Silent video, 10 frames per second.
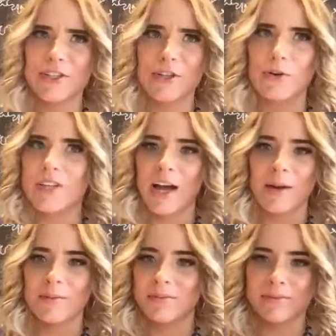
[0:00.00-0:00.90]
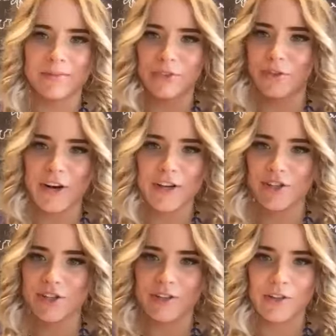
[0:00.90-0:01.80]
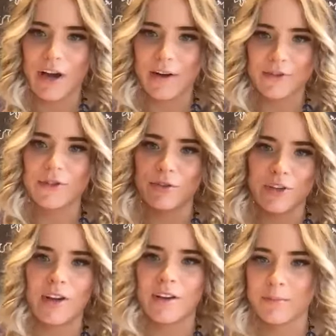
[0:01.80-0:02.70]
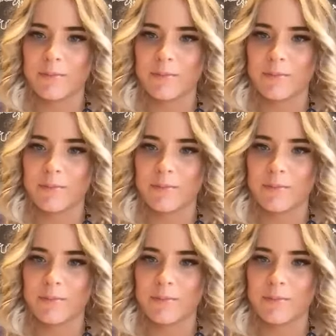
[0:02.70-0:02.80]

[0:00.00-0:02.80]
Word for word: no time duration you have to yeah